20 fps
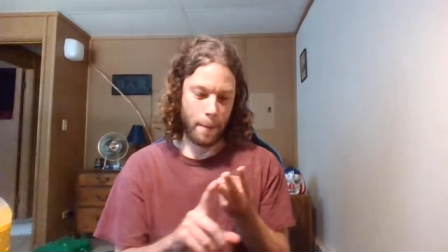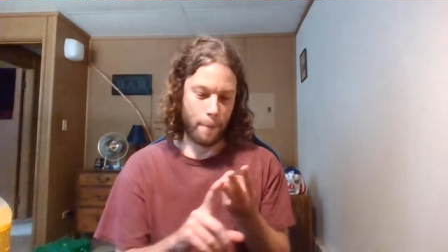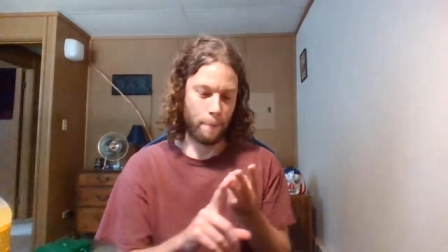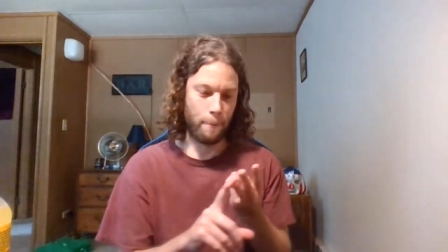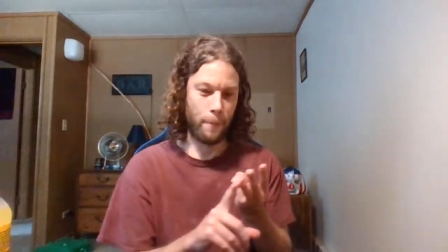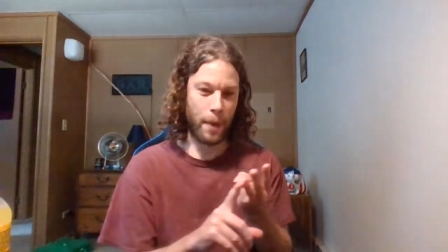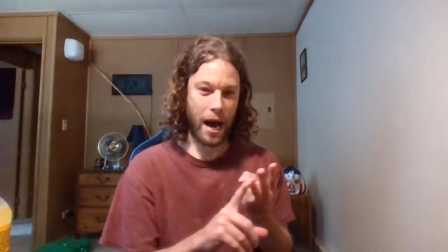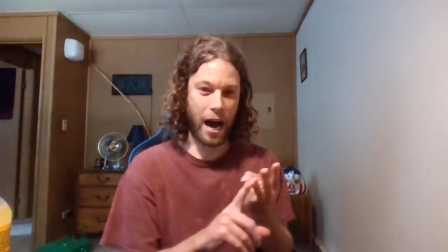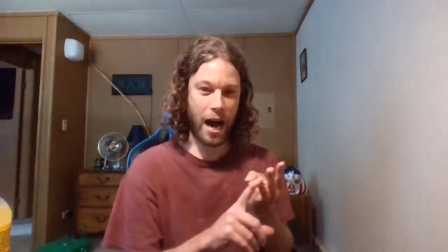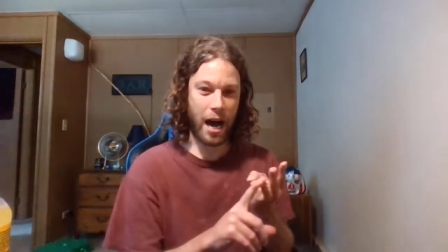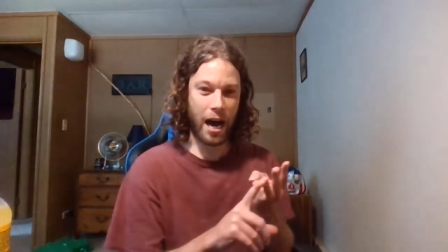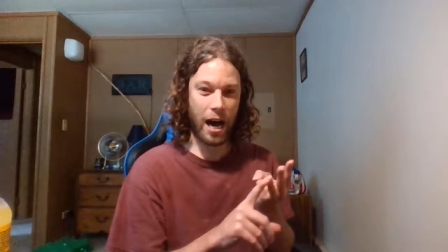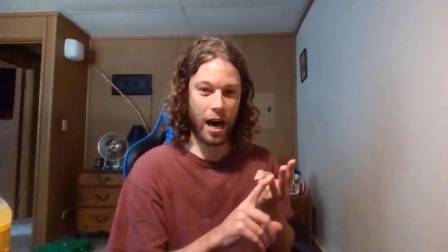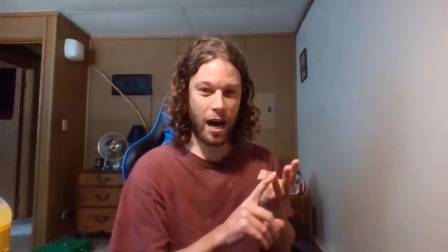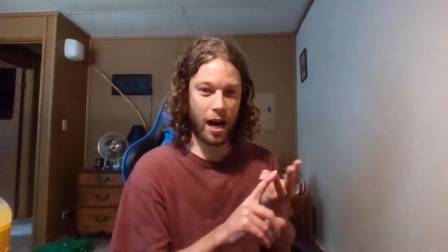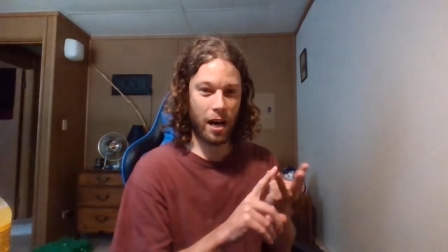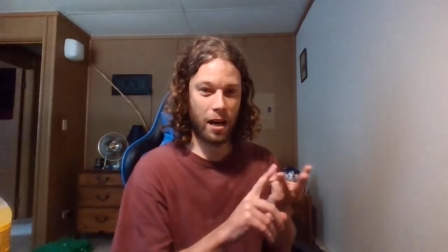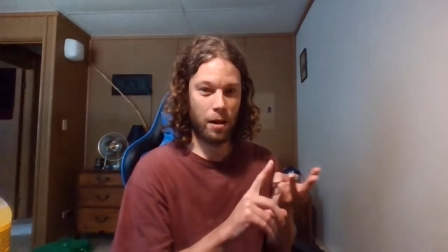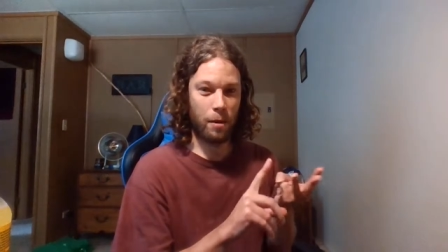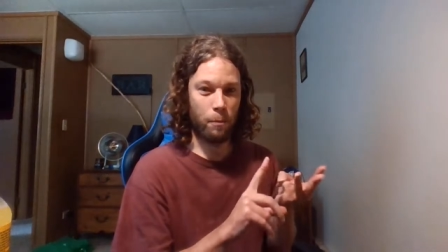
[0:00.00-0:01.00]

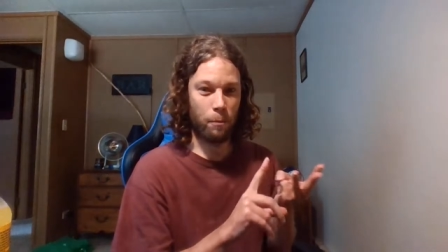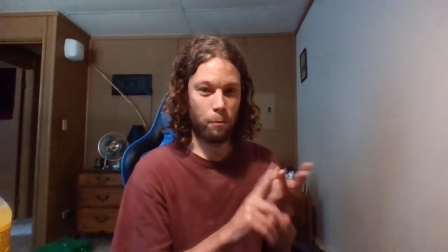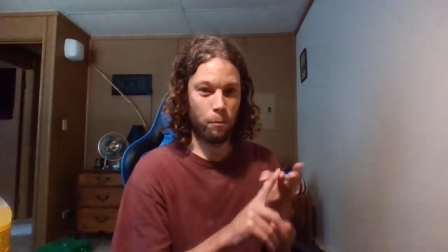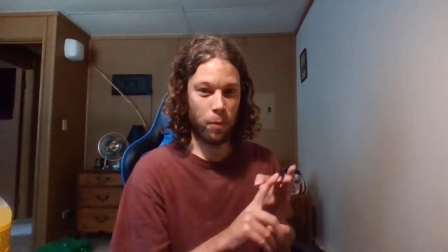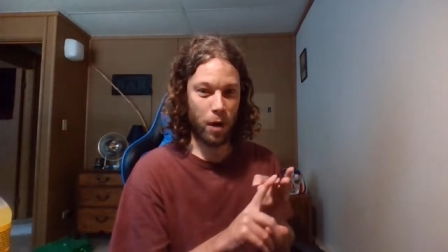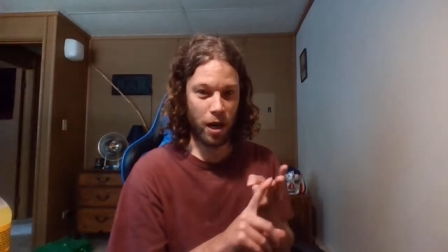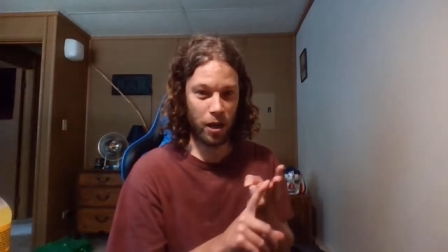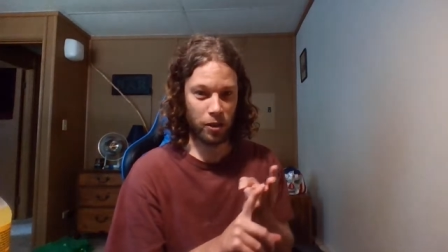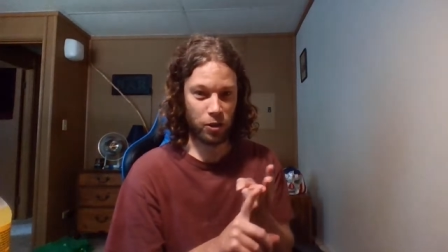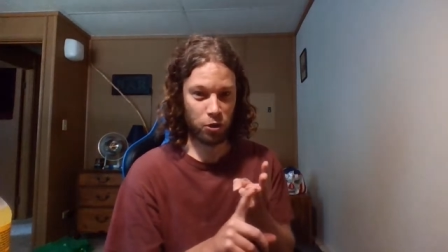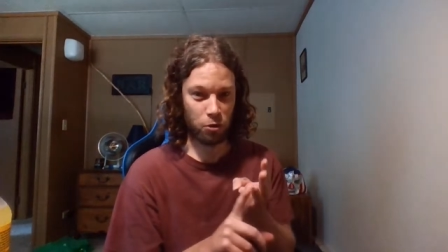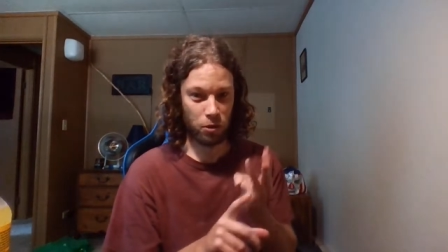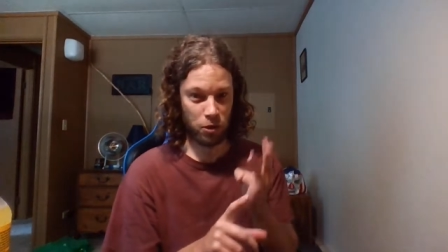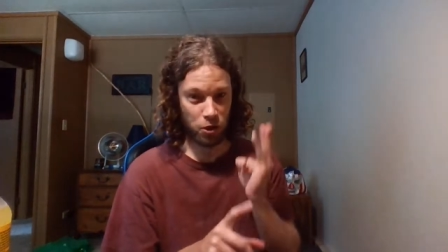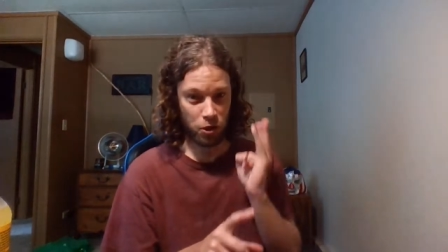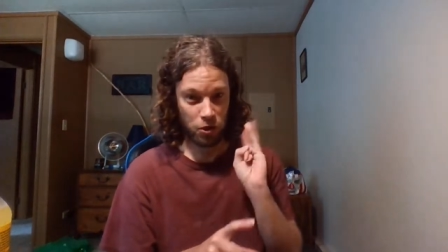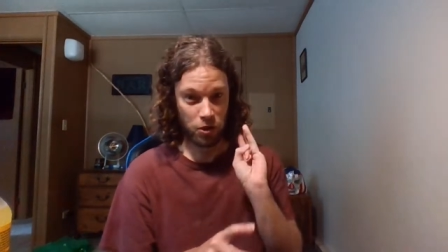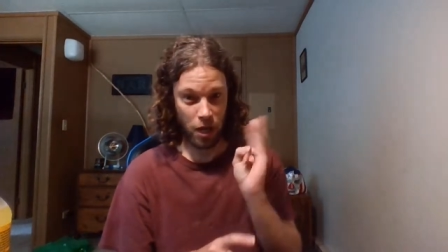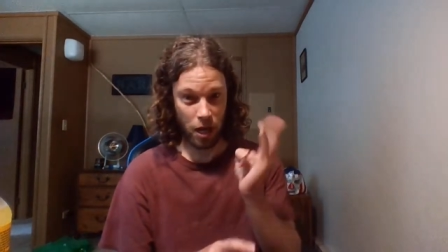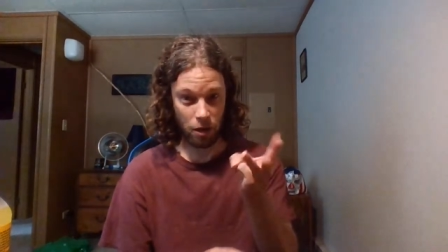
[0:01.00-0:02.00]
Baja Punch, which
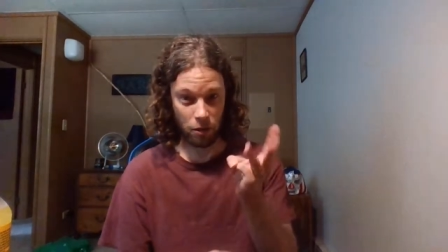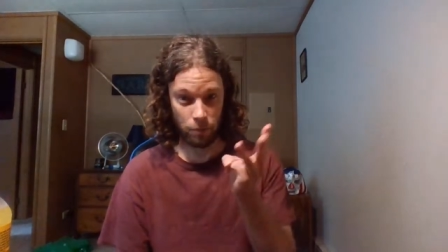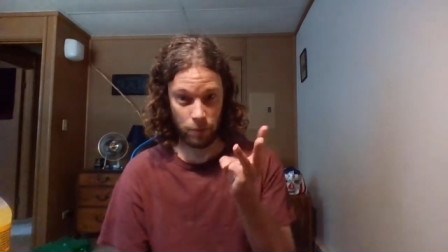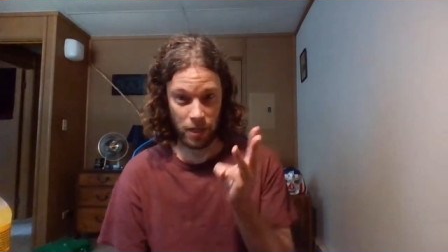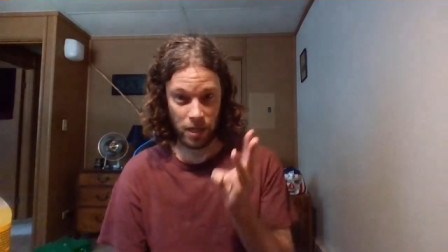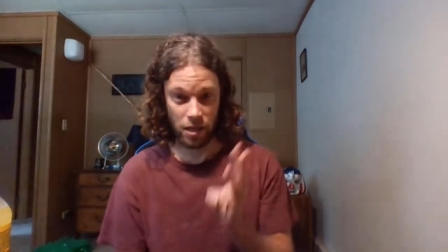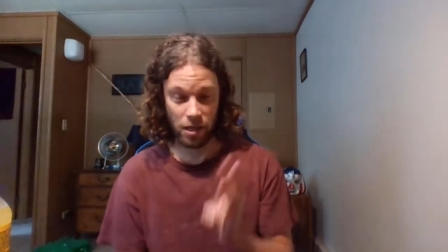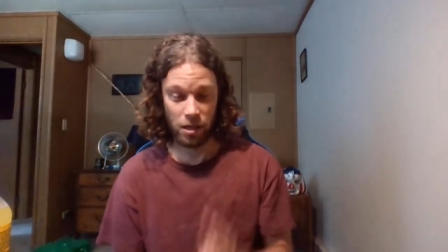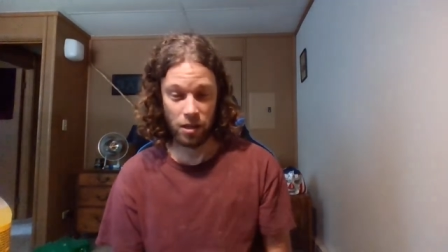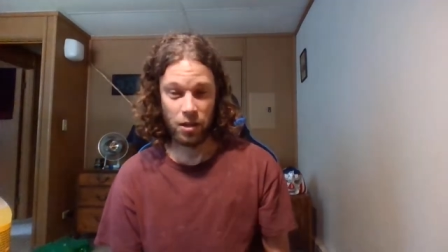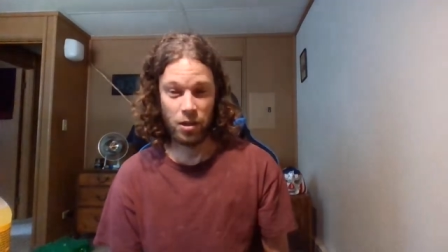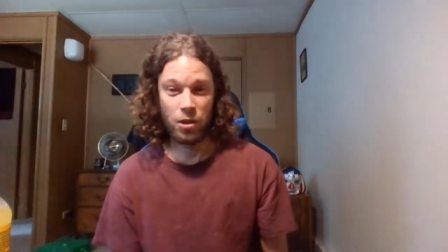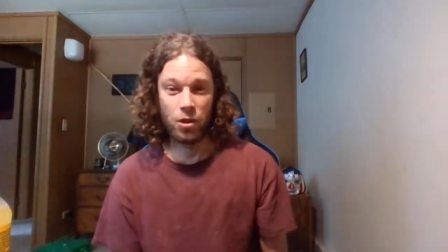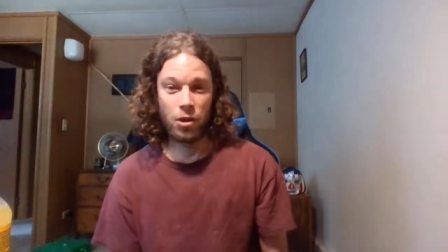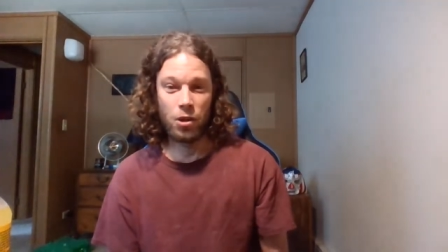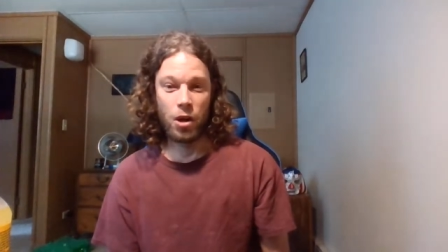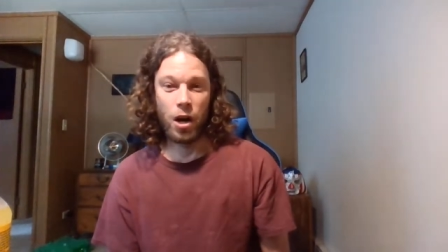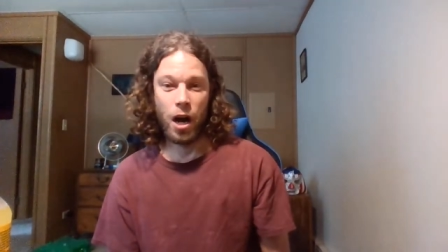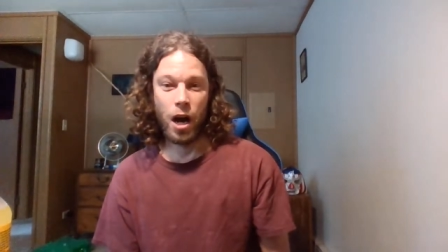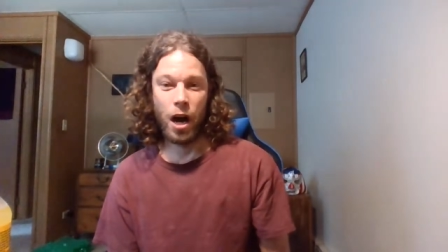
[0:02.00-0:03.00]
is I'll be
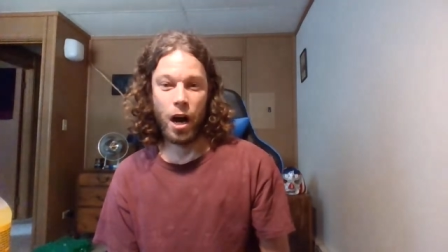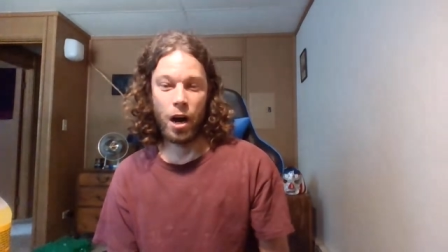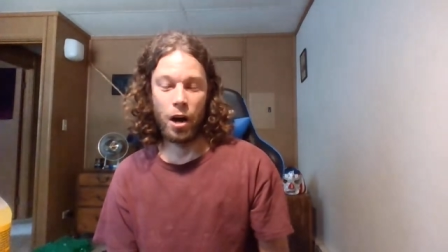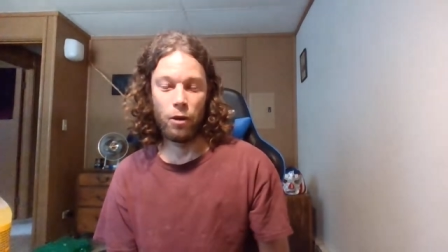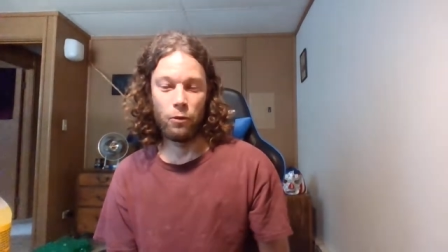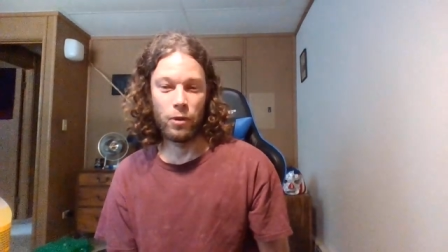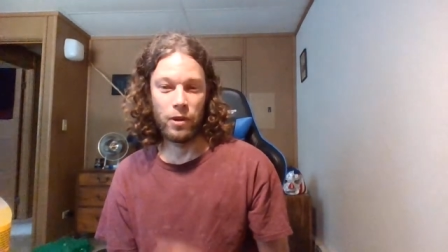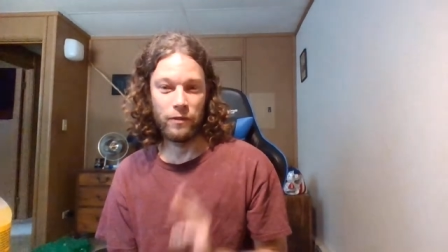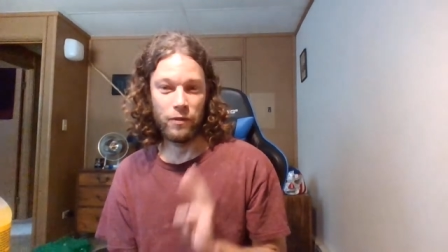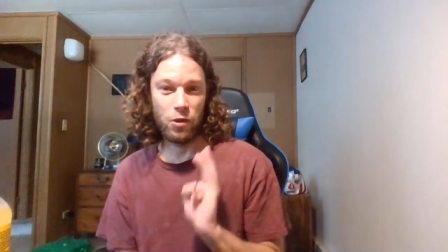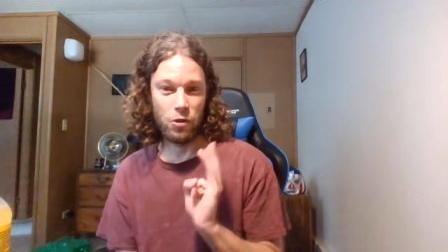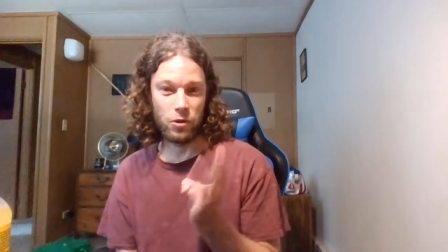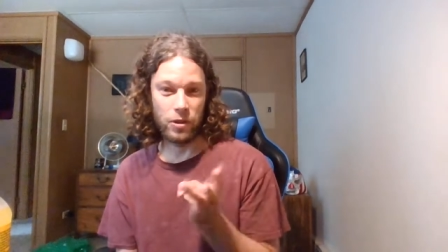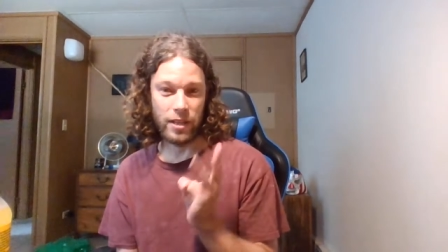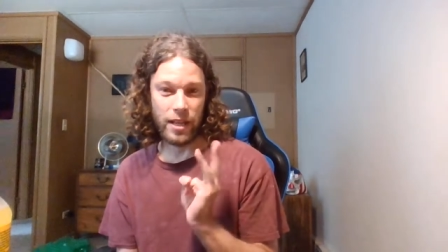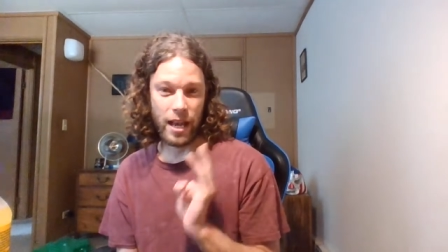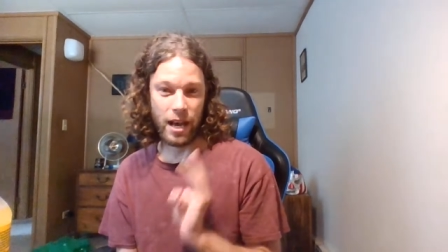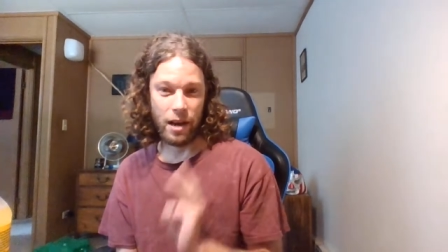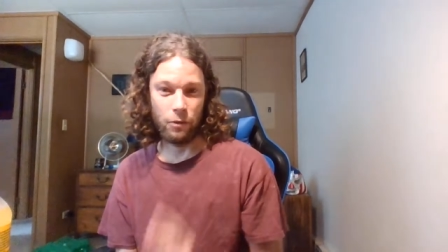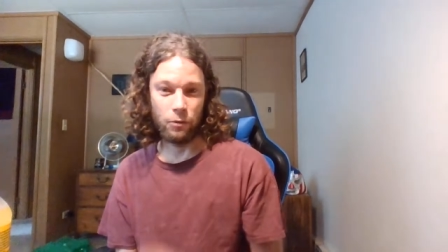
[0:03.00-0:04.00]
uh,
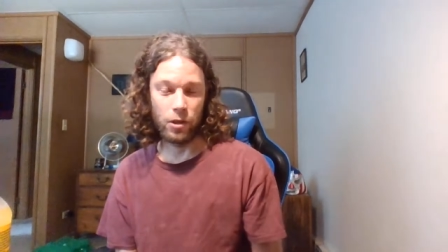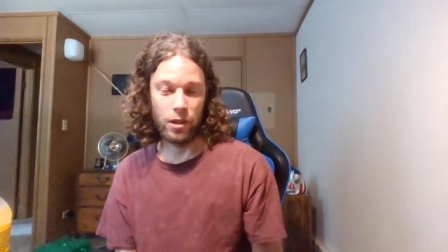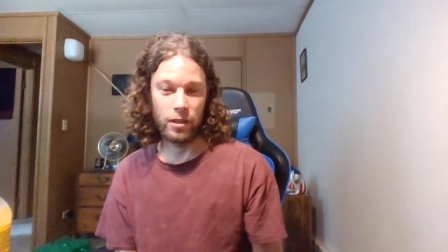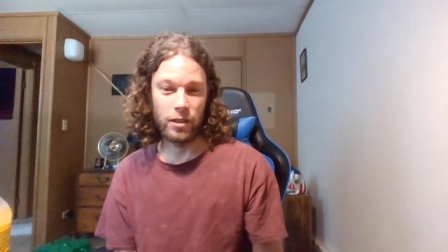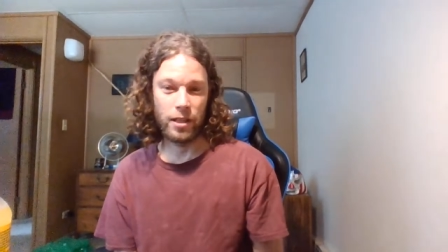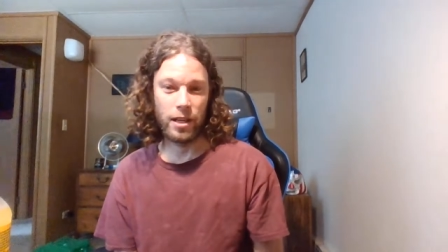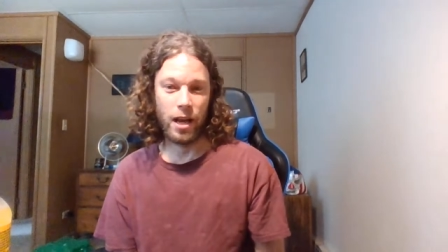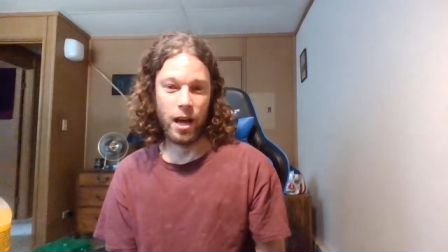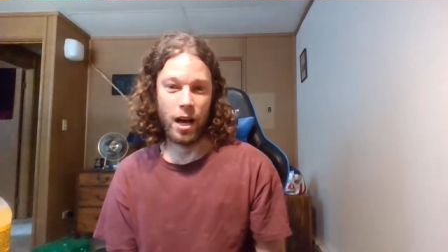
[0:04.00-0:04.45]
reviewing that one.